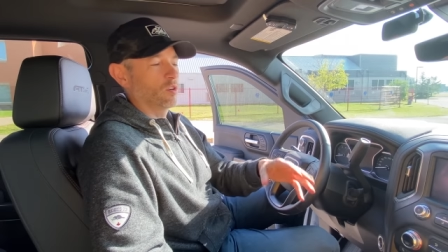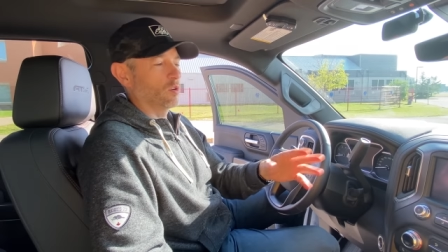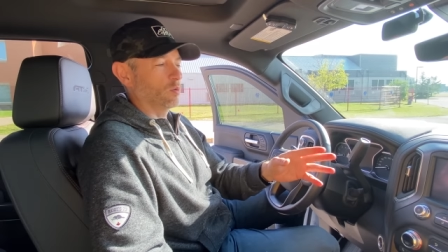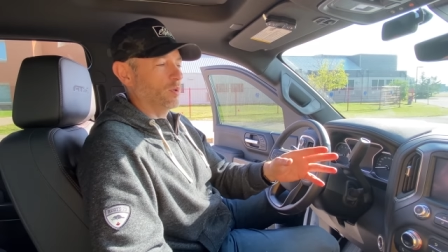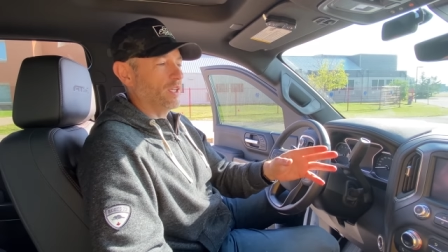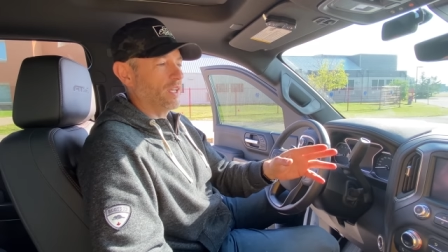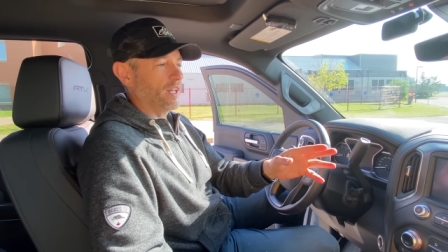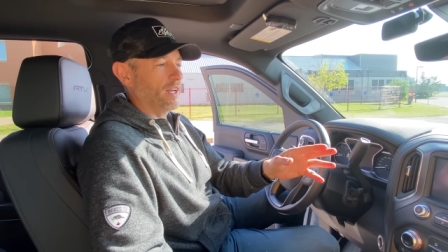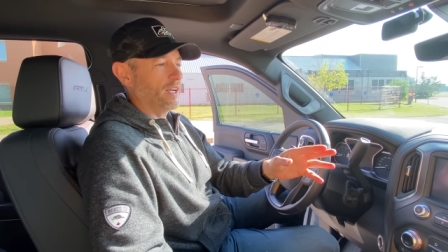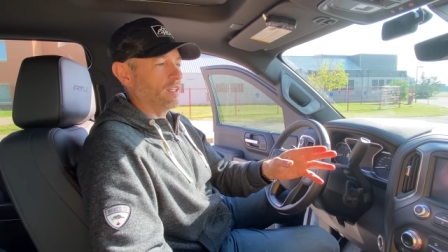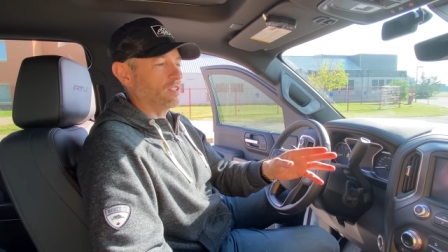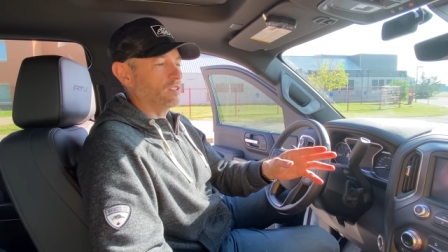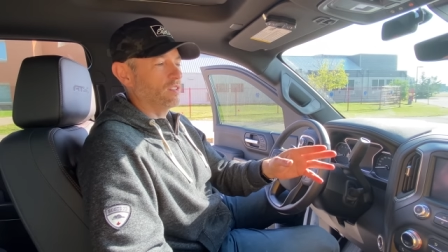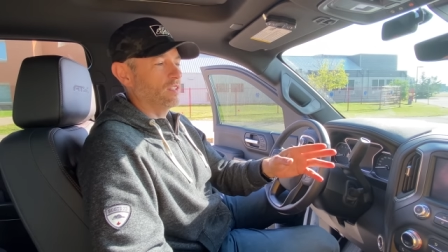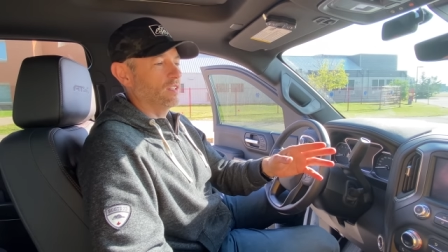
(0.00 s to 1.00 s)
or
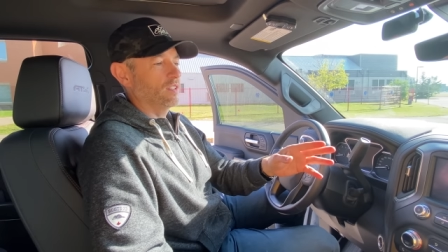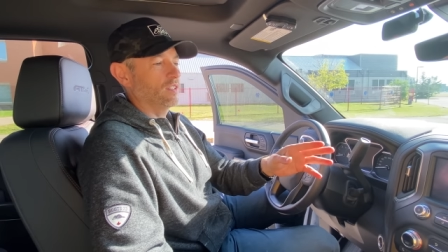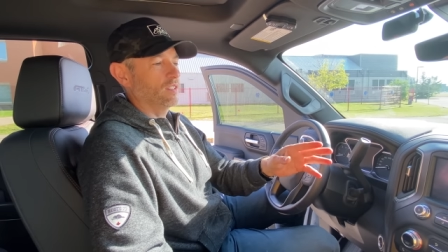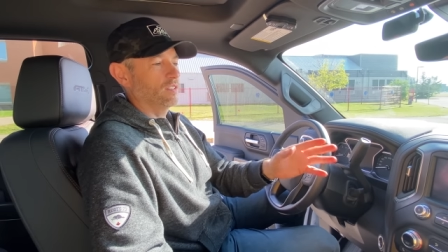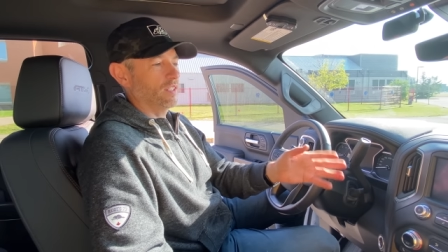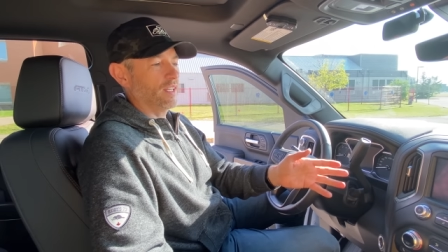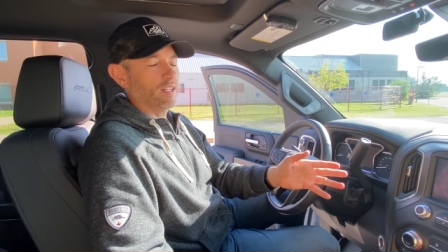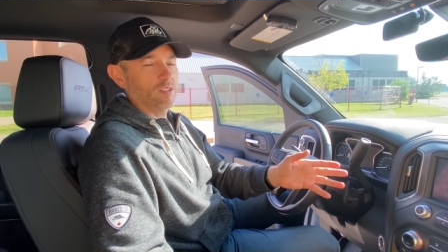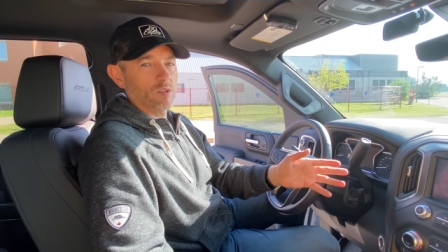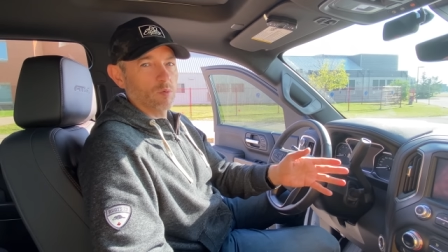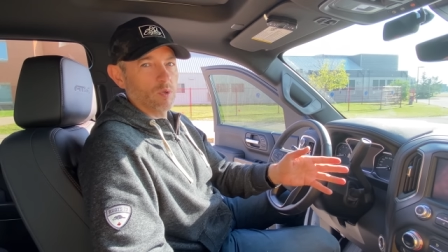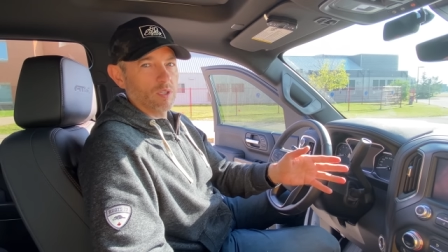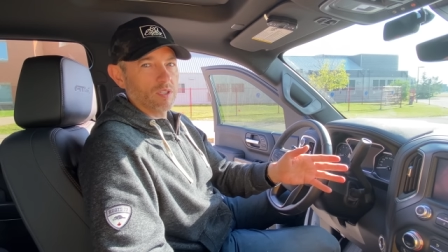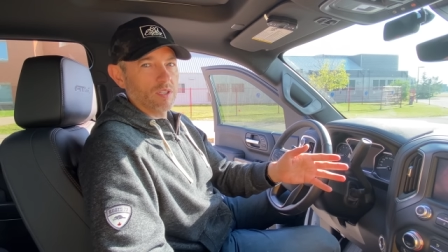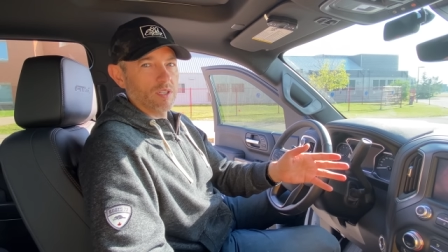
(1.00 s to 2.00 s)
reconnect to get it to
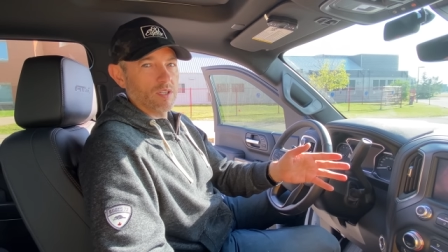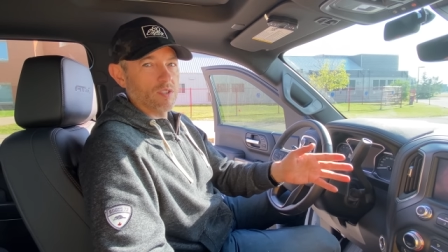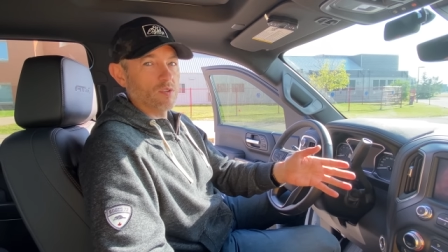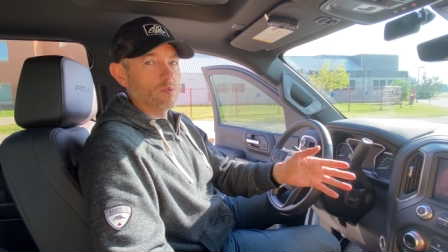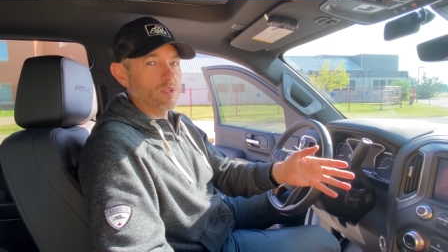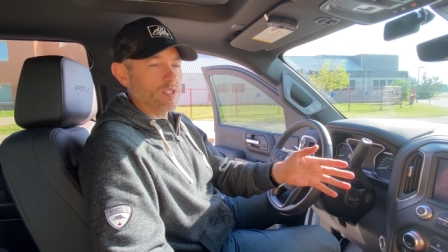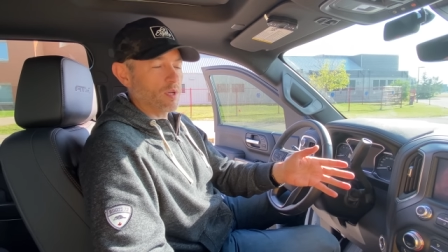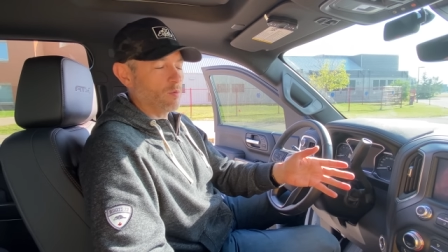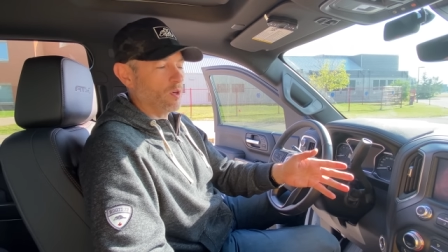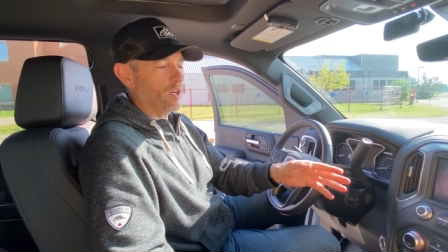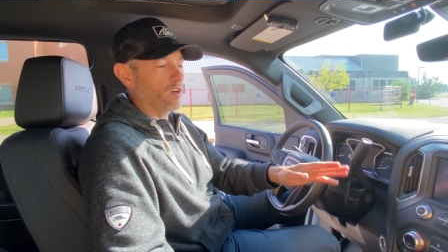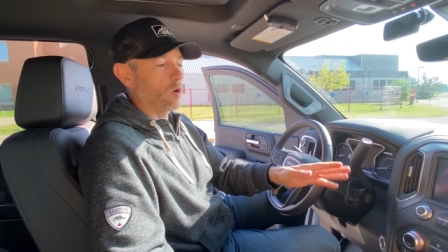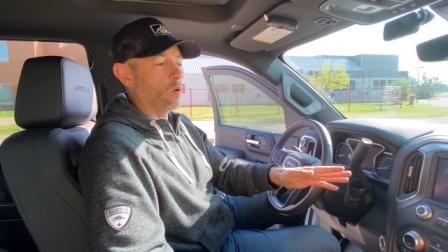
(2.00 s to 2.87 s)
work as soon as I want.